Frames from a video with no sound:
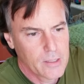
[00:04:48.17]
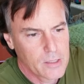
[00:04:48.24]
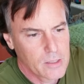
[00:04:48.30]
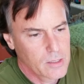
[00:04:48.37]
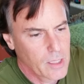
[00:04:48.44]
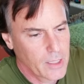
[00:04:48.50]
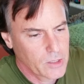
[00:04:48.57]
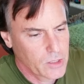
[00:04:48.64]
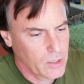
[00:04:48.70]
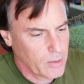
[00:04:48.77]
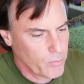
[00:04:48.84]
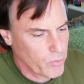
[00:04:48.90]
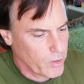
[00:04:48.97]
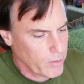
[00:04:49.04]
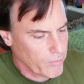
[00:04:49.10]
It's actually
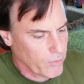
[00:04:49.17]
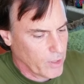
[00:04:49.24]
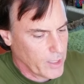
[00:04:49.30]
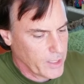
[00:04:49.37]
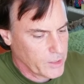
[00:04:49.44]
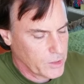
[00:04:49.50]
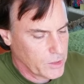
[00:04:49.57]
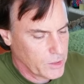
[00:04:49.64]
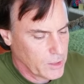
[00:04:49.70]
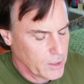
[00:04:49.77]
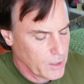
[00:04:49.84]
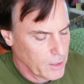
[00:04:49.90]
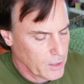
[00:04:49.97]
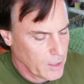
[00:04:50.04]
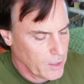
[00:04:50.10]
pretty flush,
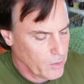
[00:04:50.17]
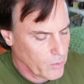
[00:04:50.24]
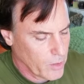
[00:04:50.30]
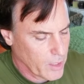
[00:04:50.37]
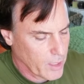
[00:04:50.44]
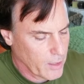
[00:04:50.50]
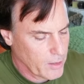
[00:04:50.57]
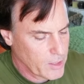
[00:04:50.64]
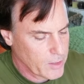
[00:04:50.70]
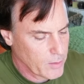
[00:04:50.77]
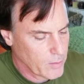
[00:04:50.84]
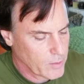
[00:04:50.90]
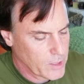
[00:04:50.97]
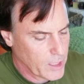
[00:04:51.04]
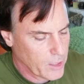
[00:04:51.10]
and you can kind of
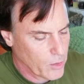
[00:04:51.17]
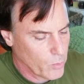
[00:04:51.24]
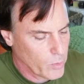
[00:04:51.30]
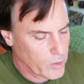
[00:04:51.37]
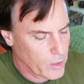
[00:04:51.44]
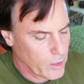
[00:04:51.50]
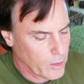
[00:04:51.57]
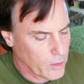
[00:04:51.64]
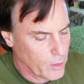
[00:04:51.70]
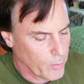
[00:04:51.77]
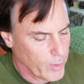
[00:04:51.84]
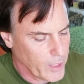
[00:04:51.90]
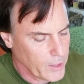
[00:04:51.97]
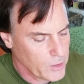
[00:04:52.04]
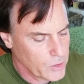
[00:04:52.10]
tinker with it a little bit.